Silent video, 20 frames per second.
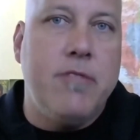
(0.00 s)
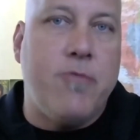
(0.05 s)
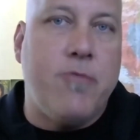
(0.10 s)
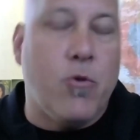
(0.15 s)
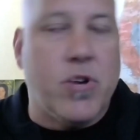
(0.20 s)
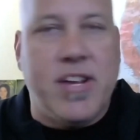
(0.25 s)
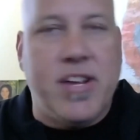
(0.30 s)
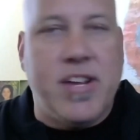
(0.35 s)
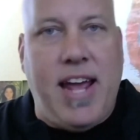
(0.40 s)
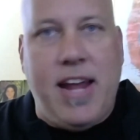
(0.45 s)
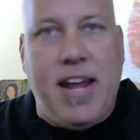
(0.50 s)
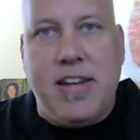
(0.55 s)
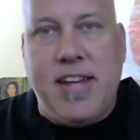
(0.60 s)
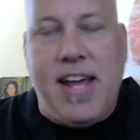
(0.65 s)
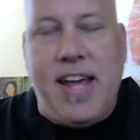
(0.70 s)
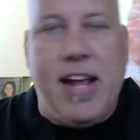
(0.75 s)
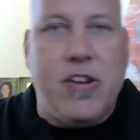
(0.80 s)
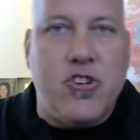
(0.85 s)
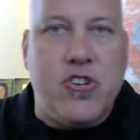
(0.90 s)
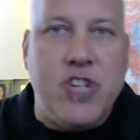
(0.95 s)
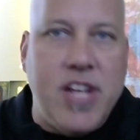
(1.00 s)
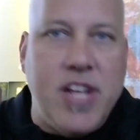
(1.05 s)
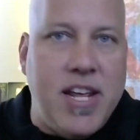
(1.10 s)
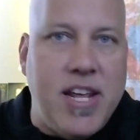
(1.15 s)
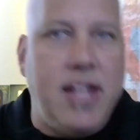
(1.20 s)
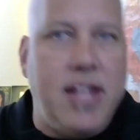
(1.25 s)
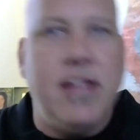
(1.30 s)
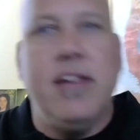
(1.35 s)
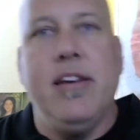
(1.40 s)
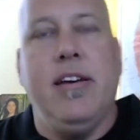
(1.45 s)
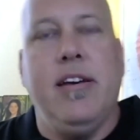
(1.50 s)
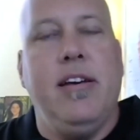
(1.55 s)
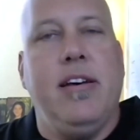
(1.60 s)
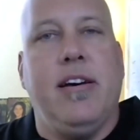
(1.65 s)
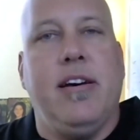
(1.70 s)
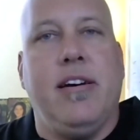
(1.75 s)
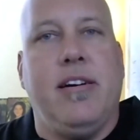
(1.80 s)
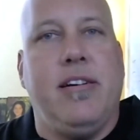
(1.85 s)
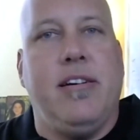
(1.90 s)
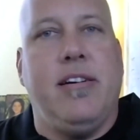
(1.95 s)
4K to HD,
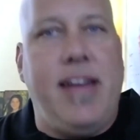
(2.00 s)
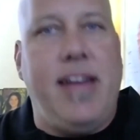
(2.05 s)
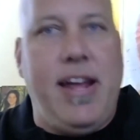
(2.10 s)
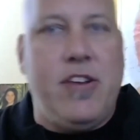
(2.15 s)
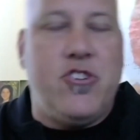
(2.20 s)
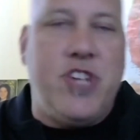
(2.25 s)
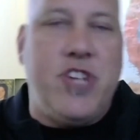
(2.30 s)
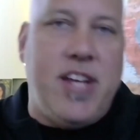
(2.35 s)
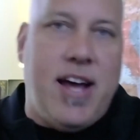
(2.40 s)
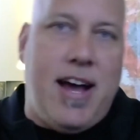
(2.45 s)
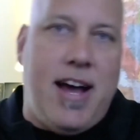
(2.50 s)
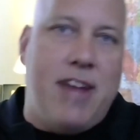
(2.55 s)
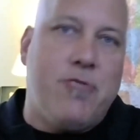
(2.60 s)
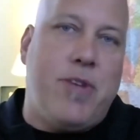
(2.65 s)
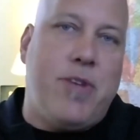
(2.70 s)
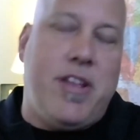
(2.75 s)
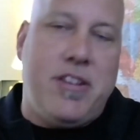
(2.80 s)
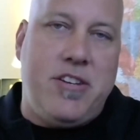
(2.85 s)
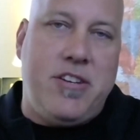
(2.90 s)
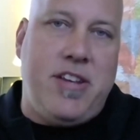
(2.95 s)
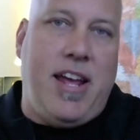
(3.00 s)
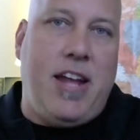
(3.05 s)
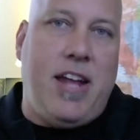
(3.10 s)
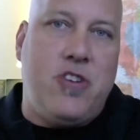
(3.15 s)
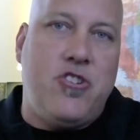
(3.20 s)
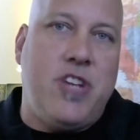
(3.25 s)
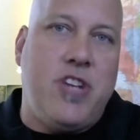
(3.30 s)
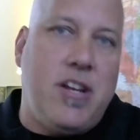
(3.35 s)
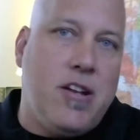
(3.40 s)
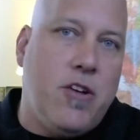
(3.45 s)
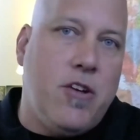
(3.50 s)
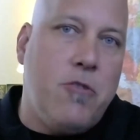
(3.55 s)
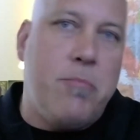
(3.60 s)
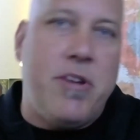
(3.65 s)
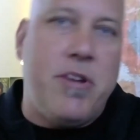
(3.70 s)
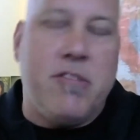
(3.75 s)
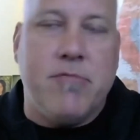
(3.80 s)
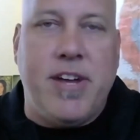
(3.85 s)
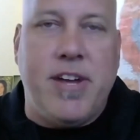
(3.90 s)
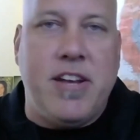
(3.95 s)
uh, HD high res to HD low
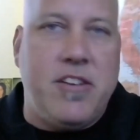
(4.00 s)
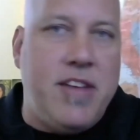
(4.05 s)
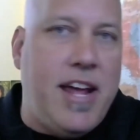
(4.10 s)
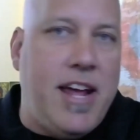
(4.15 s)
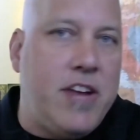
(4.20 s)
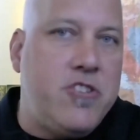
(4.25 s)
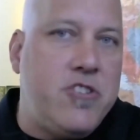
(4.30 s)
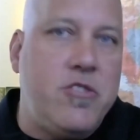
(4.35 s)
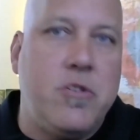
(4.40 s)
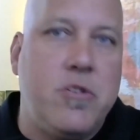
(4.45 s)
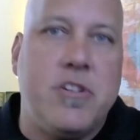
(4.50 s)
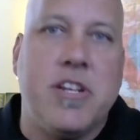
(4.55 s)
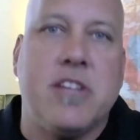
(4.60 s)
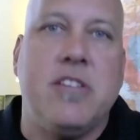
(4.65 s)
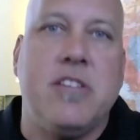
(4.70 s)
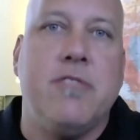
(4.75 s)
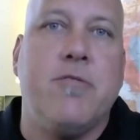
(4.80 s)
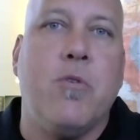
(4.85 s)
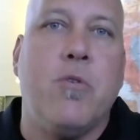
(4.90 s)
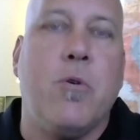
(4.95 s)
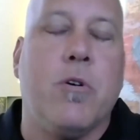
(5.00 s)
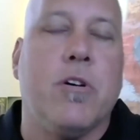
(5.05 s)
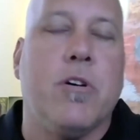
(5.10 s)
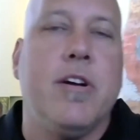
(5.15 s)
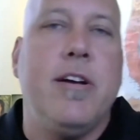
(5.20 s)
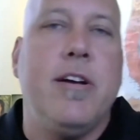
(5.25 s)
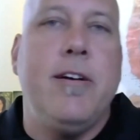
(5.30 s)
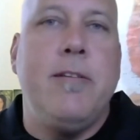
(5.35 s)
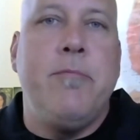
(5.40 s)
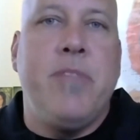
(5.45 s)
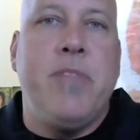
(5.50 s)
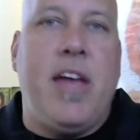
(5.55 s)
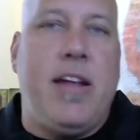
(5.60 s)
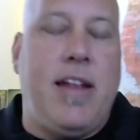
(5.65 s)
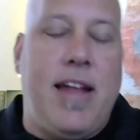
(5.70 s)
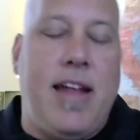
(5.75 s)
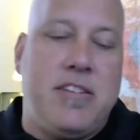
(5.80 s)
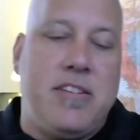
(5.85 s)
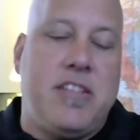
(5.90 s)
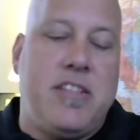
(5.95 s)
bitrate, H264, and
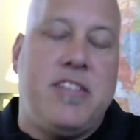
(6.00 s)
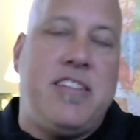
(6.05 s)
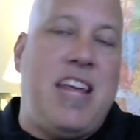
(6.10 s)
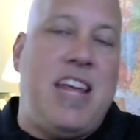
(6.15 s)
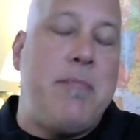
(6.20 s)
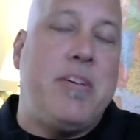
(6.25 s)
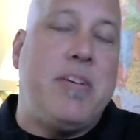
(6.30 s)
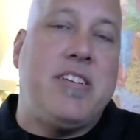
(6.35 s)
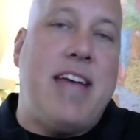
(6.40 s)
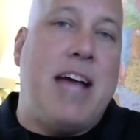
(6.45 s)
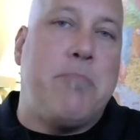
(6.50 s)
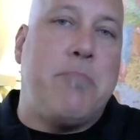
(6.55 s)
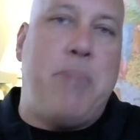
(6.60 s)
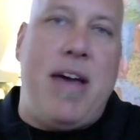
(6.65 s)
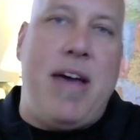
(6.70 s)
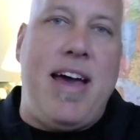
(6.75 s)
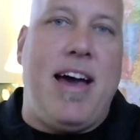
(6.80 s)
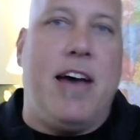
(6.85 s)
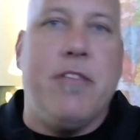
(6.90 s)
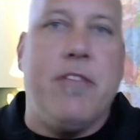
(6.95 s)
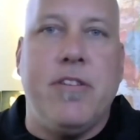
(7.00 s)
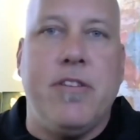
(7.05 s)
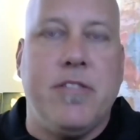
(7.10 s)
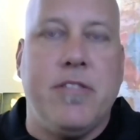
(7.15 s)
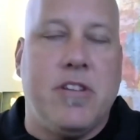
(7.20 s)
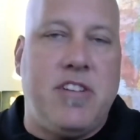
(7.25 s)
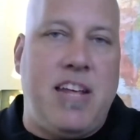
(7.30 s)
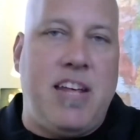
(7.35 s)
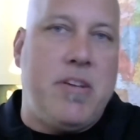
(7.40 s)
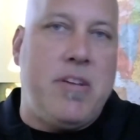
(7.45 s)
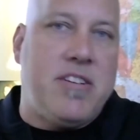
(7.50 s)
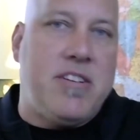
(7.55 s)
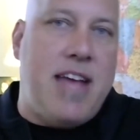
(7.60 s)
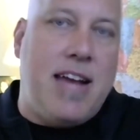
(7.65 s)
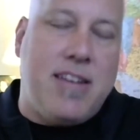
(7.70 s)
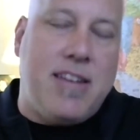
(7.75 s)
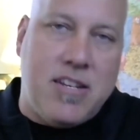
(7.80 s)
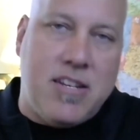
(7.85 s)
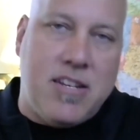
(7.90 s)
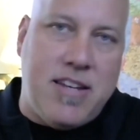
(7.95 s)
it has the same exact path and the same
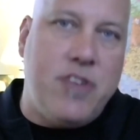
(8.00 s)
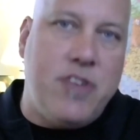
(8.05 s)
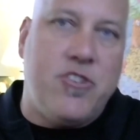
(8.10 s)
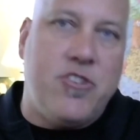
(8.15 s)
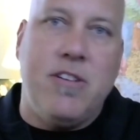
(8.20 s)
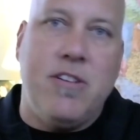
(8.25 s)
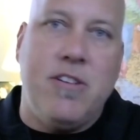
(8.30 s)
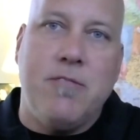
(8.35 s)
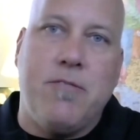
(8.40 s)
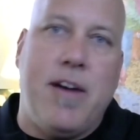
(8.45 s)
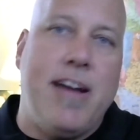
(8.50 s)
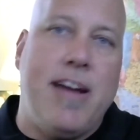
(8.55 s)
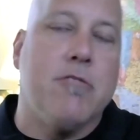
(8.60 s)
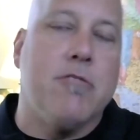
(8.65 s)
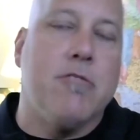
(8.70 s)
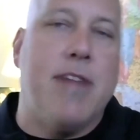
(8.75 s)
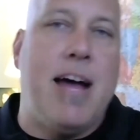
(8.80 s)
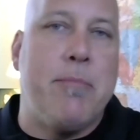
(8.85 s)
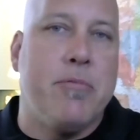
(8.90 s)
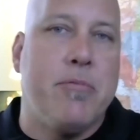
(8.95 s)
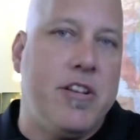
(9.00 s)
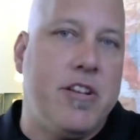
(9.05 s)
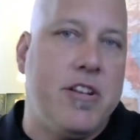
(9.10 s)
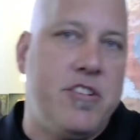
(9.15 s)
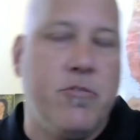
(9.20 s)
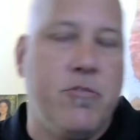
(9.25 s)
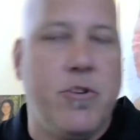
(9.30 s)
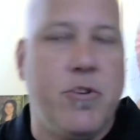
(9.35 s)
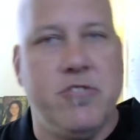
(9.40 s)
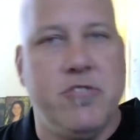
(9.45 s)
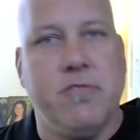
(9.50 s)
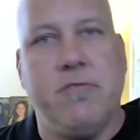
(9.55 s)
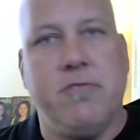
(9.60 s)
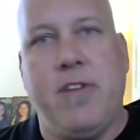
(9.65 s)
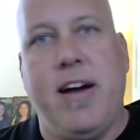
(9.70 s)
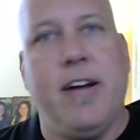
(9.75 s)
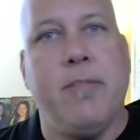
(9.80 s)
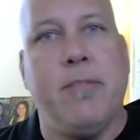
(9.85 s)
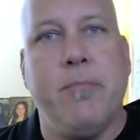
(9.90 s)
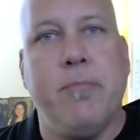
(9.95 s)
exact extension and file wrapper as the original
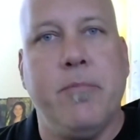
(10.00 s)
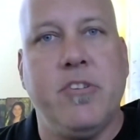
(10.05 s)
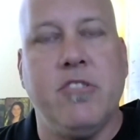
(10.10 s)
file.